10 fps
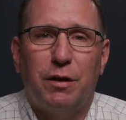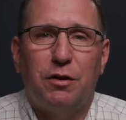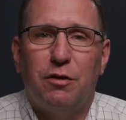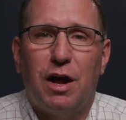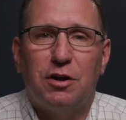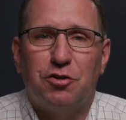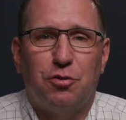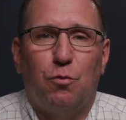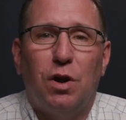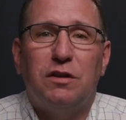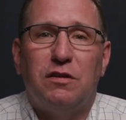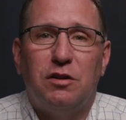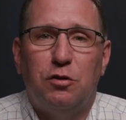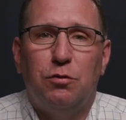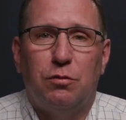and you're not sure what to
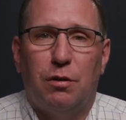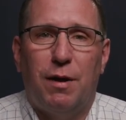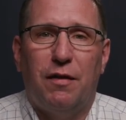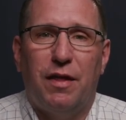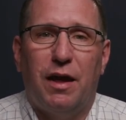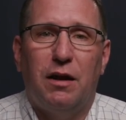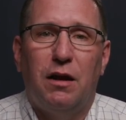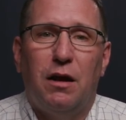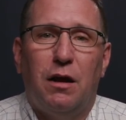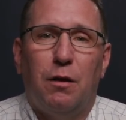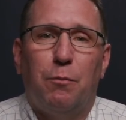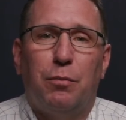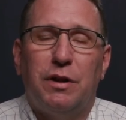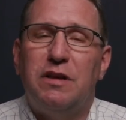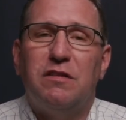do about that,
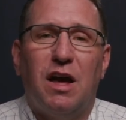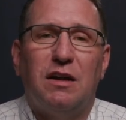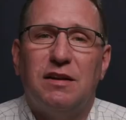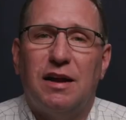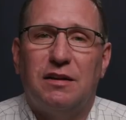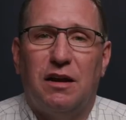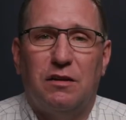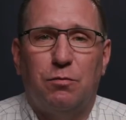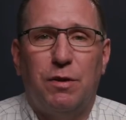please contact us.